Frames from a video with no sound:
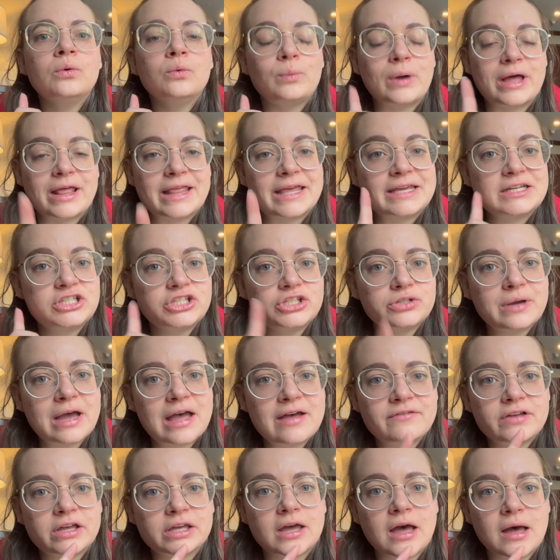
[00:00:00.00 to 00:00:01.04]
While I do
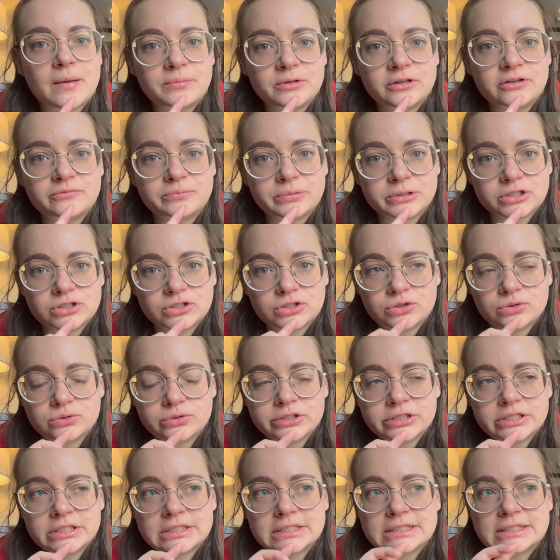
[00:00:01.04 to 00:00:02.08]
have a couple of
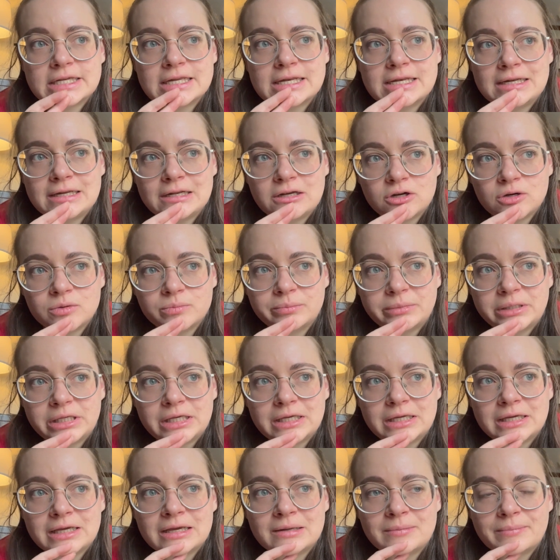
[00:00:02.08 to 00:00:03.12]
bookstores near
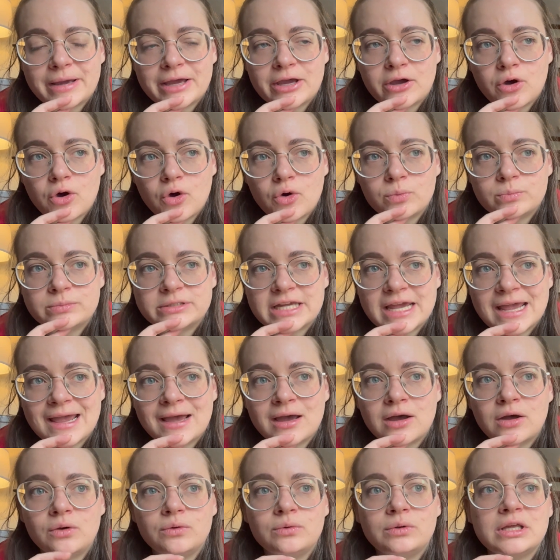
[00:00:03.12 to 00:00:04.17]
me in my
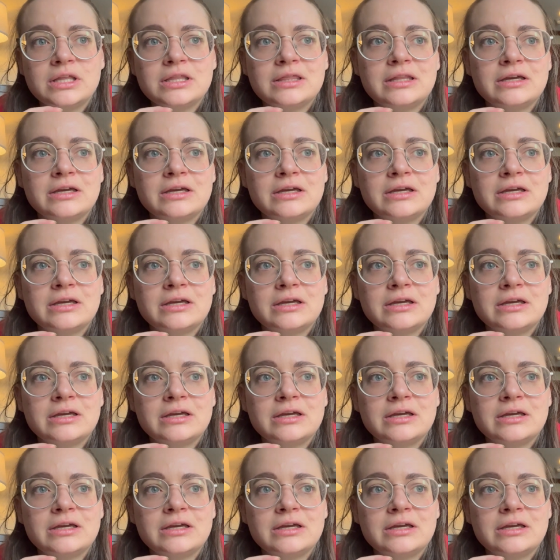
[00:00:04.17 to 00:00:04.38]
hometown,